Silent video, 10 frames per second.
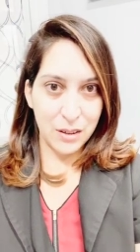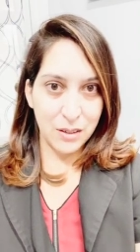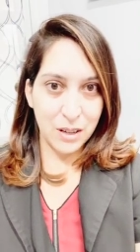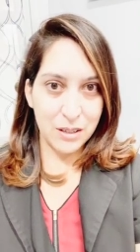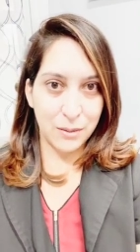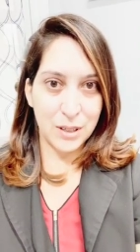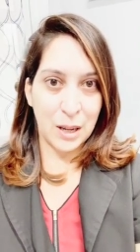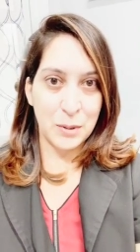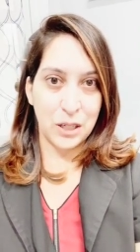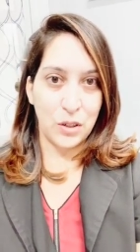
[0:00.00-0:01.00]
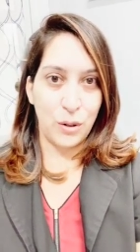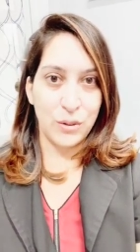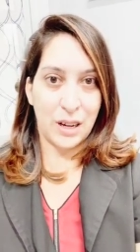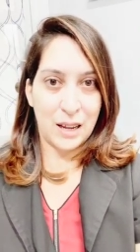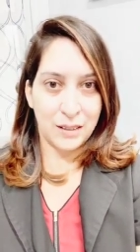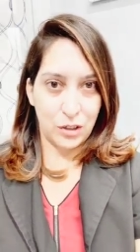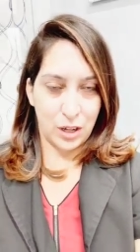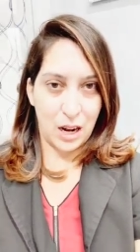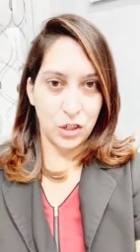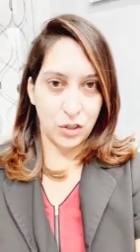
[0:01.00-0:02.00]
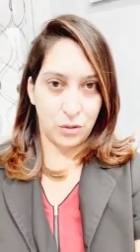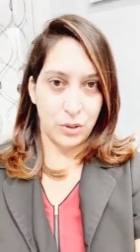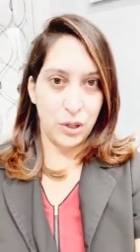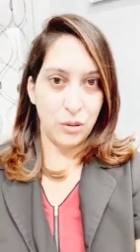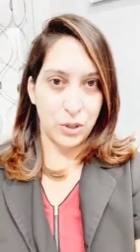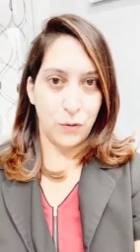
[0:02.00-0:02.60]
because sometimes I like to use it as educational use